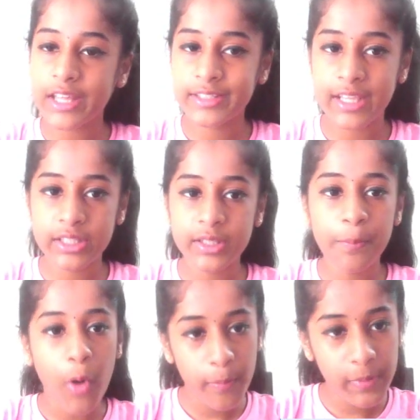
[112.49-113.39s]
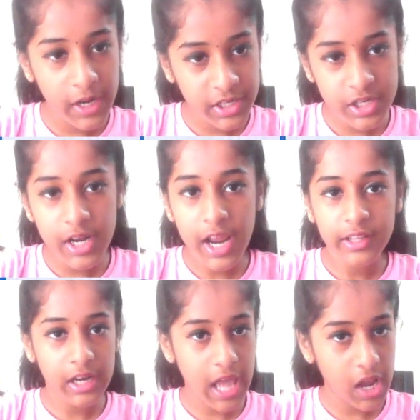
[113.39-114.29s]
that says the population
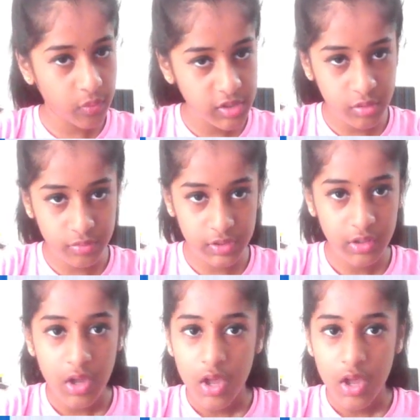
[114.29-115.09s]
and the language of it.